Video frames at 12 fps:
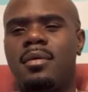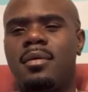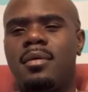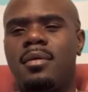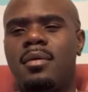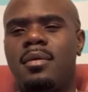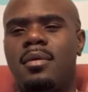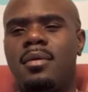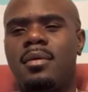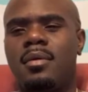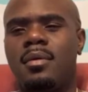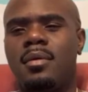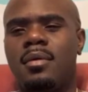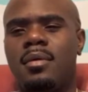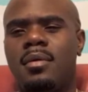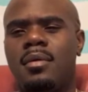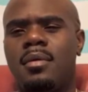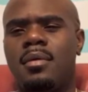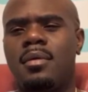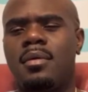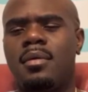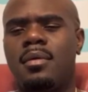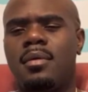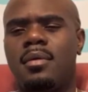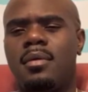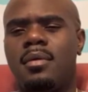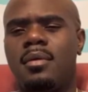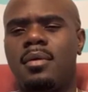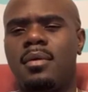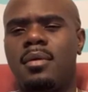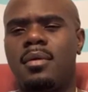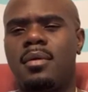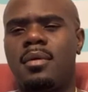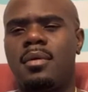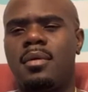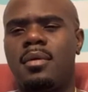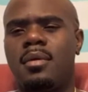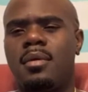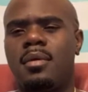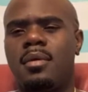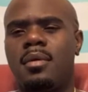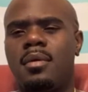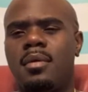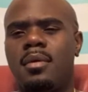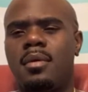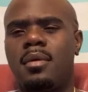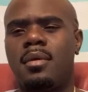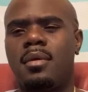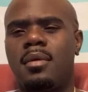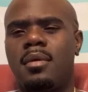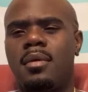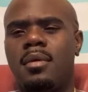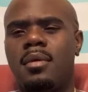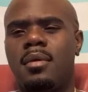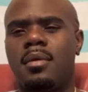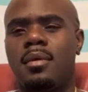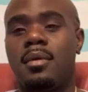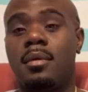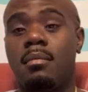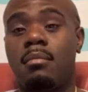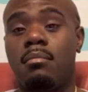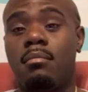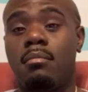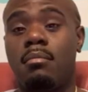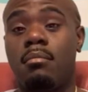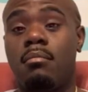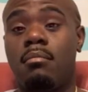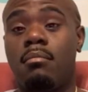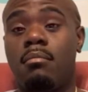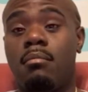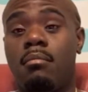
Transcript: (not speaking)